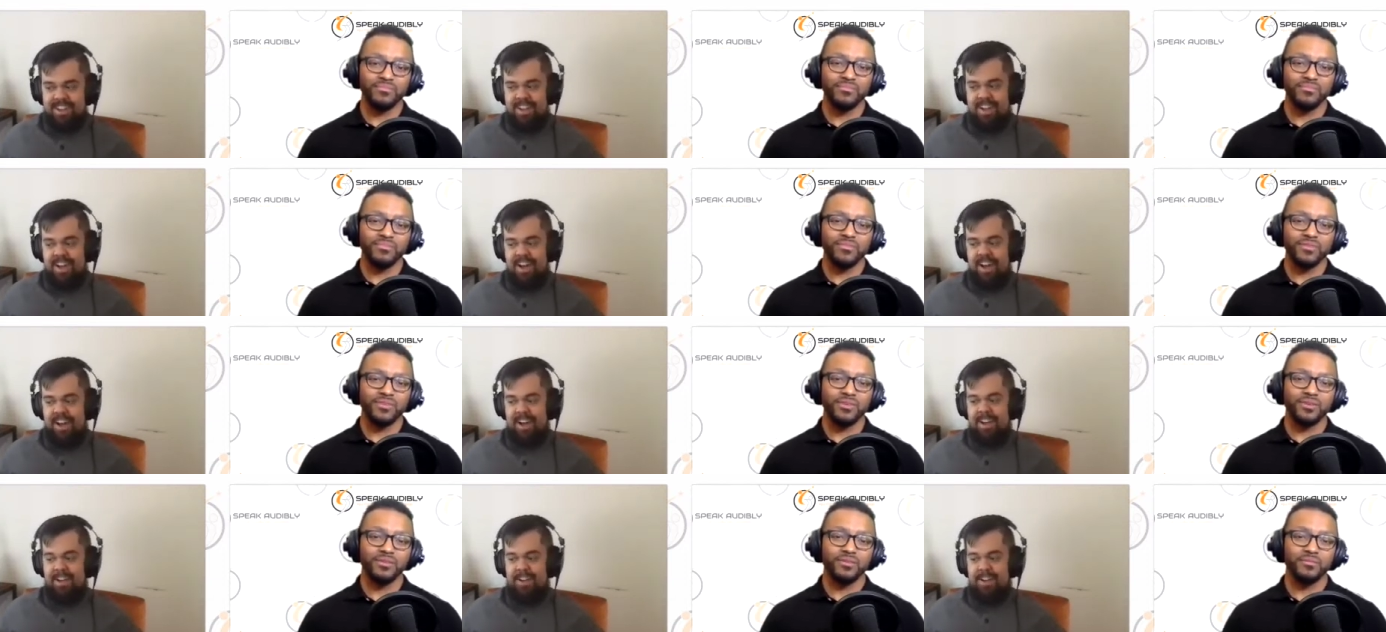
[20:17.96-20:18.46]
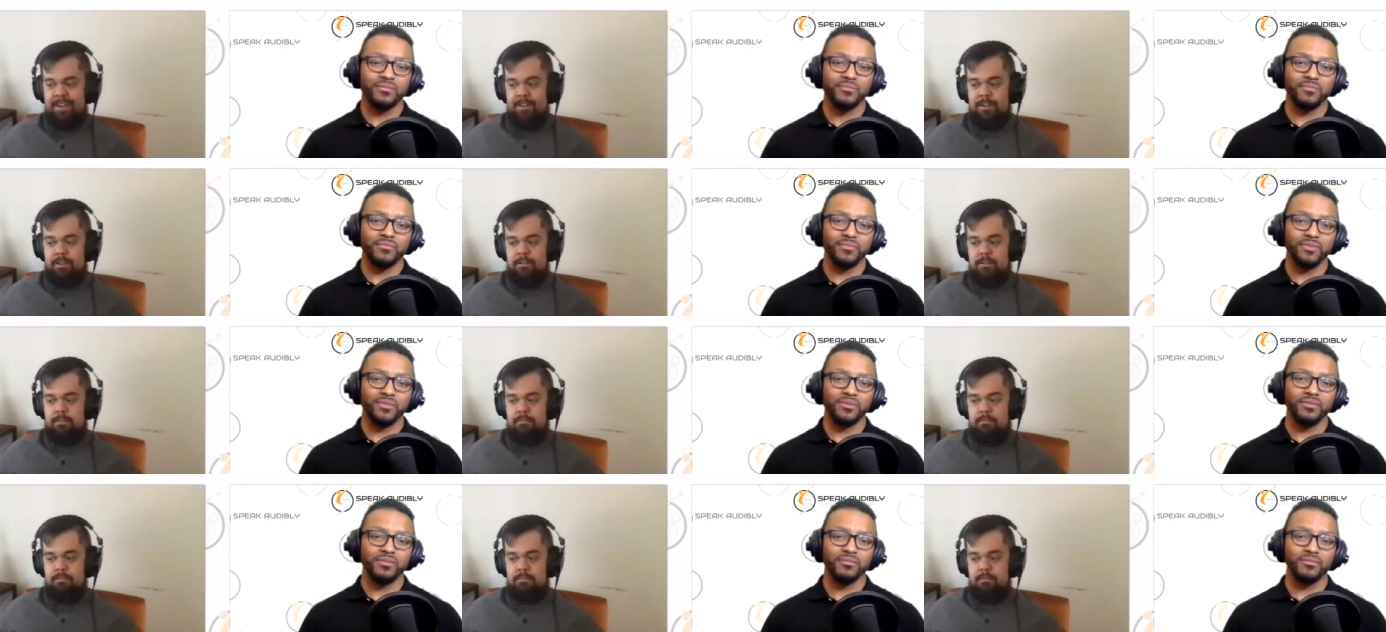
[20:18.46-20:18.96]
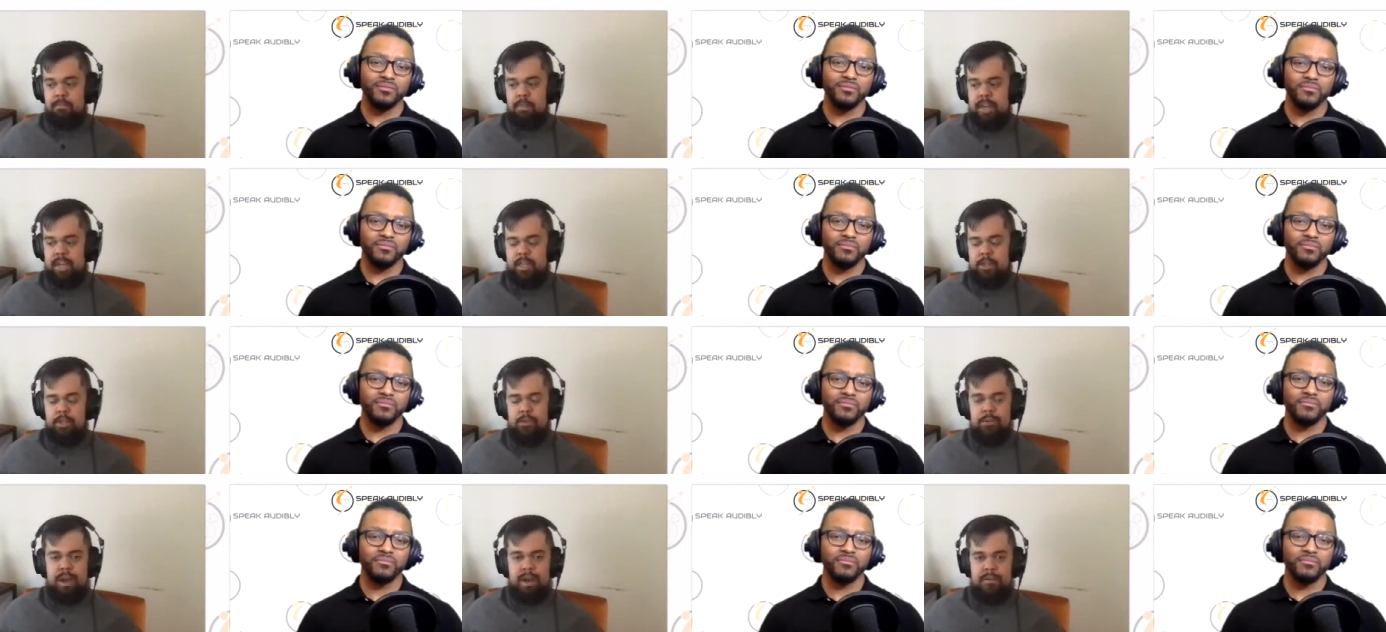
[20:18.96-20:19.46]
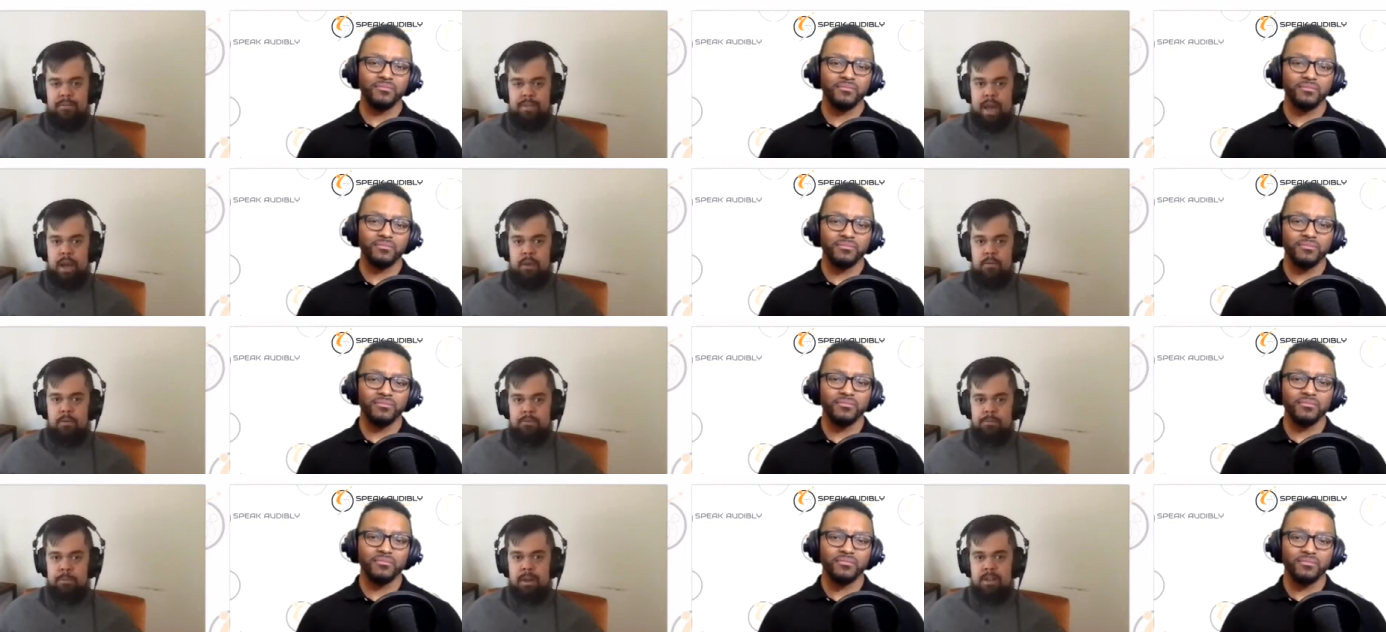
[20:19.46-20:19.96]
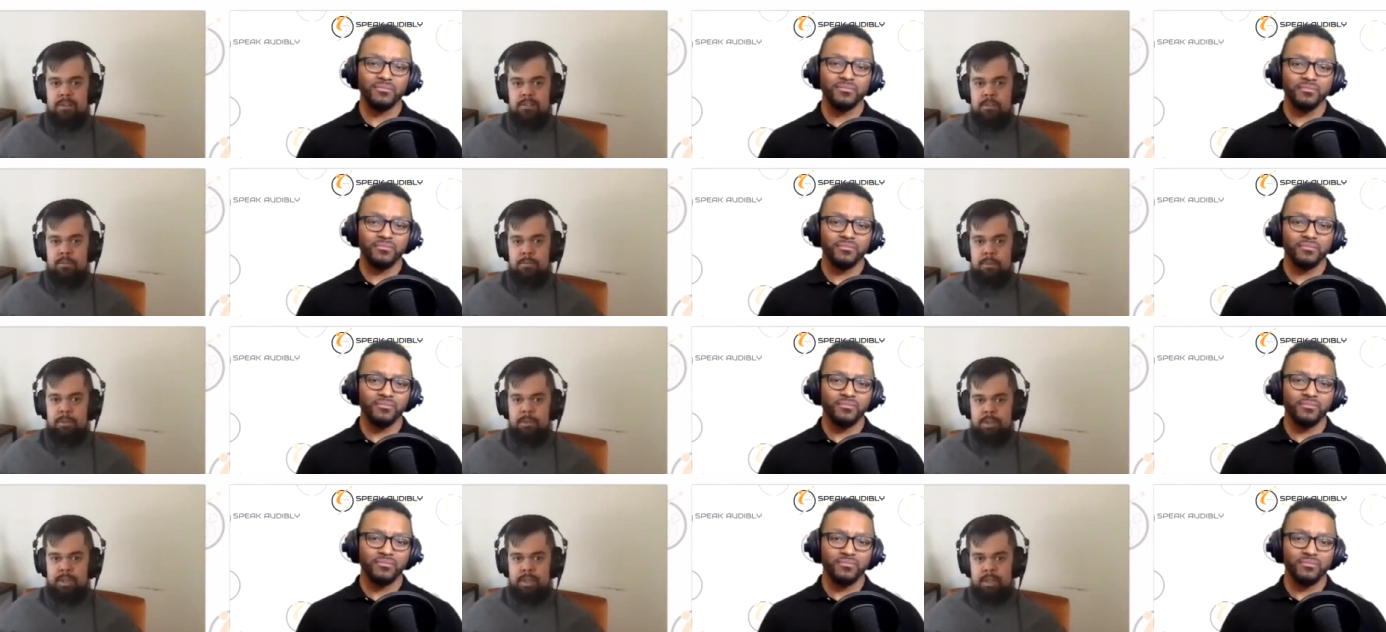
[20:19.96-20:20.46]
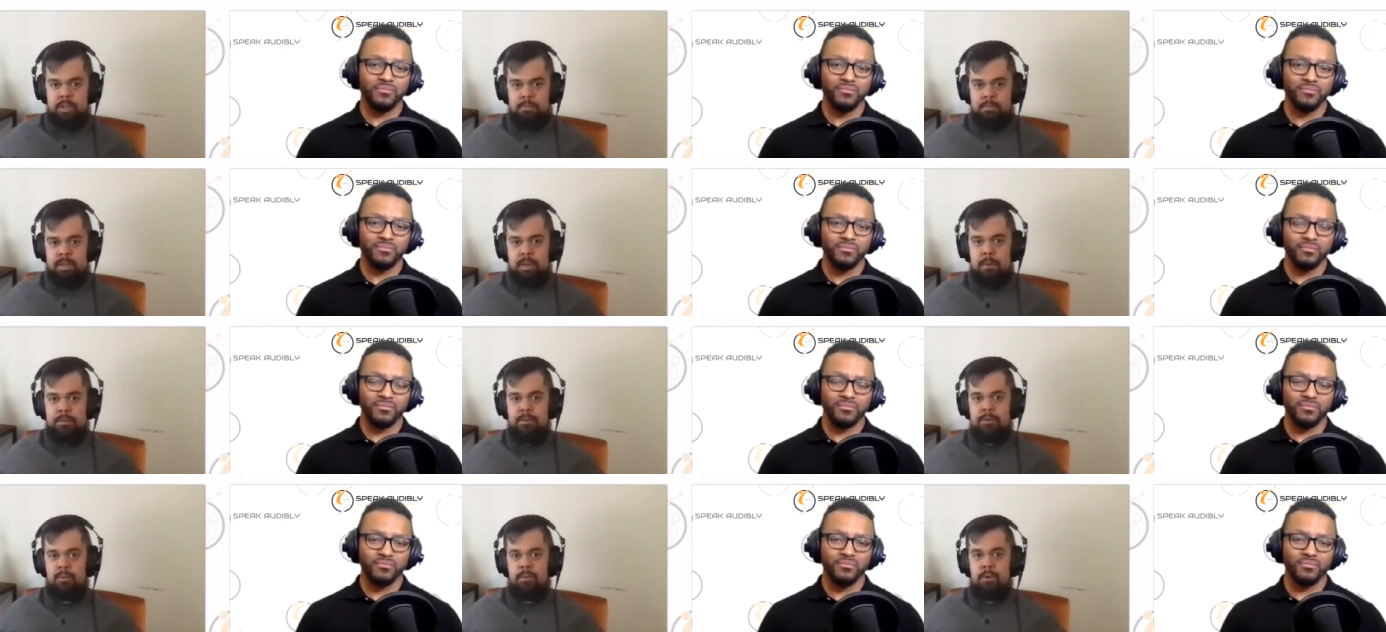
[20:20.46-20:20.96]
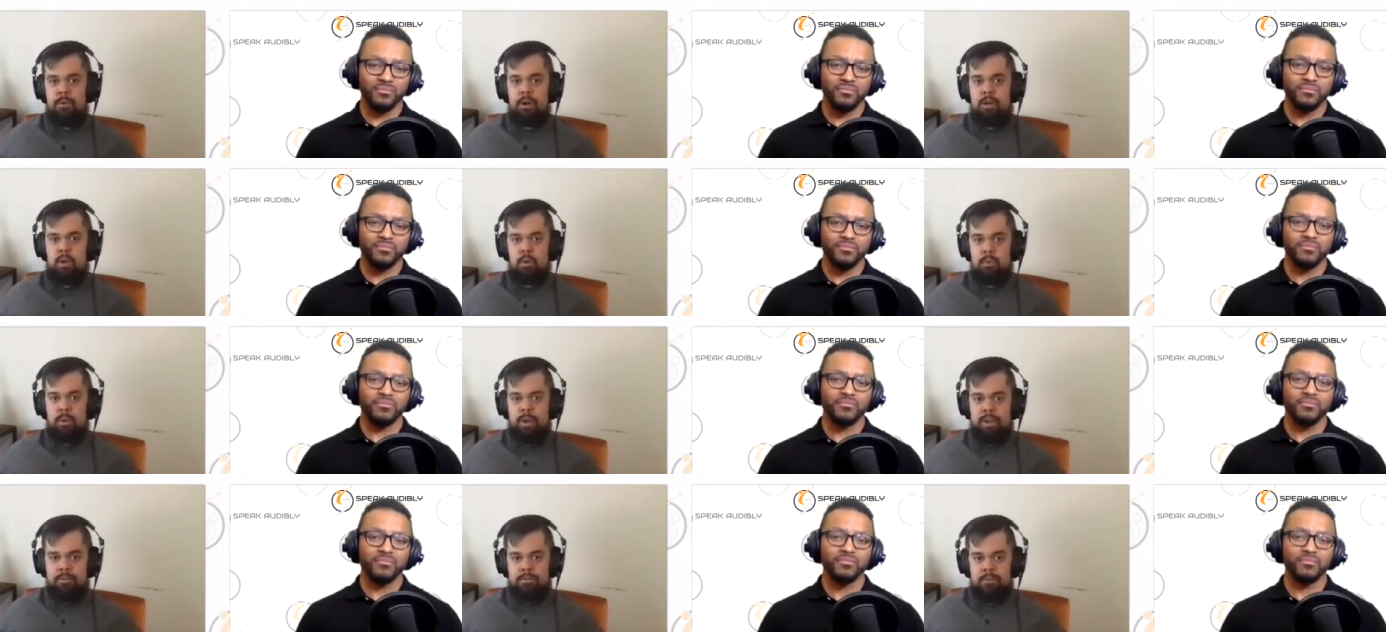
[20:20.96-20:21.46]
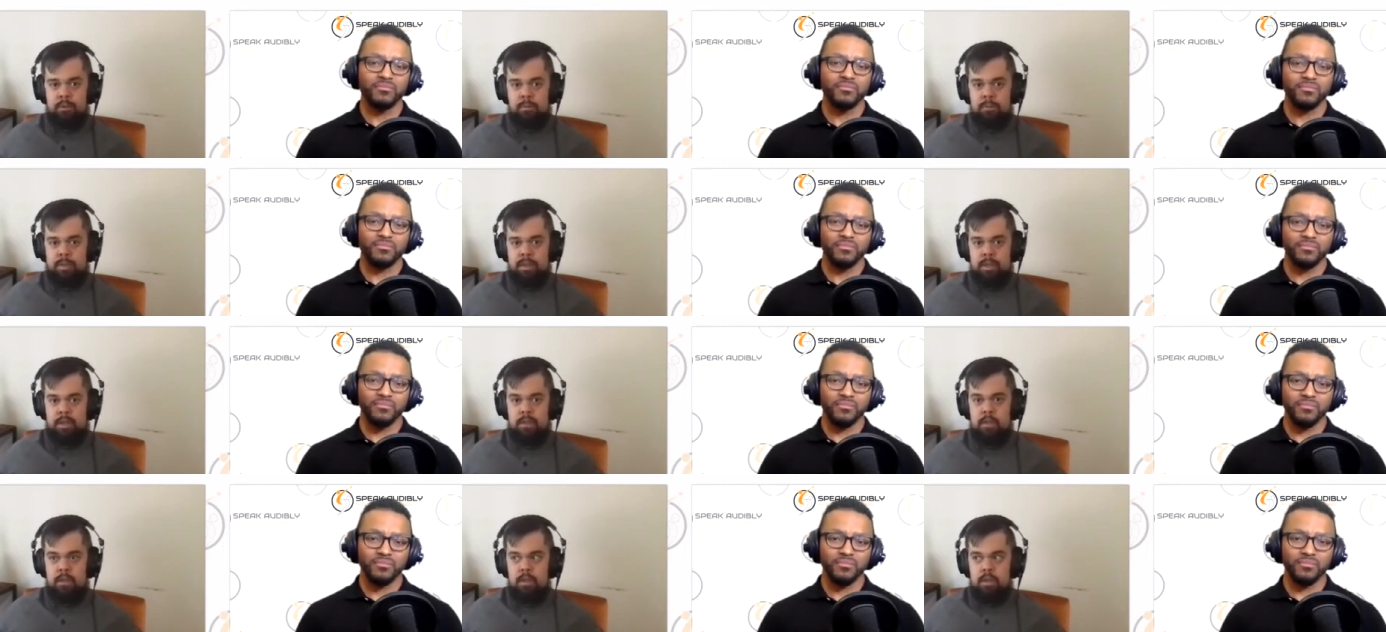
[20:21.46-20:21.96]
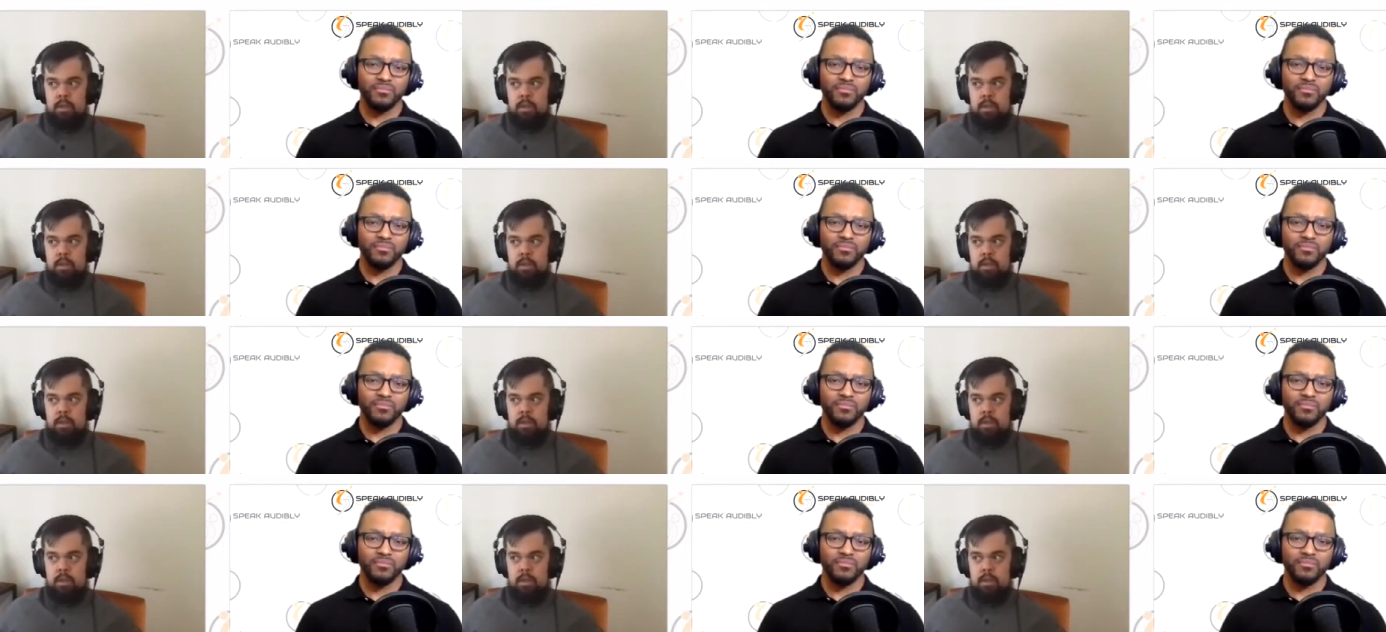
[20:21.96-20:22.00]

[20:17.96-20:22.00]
Speaker 1: And you have that responsibility to be able to walk away from it,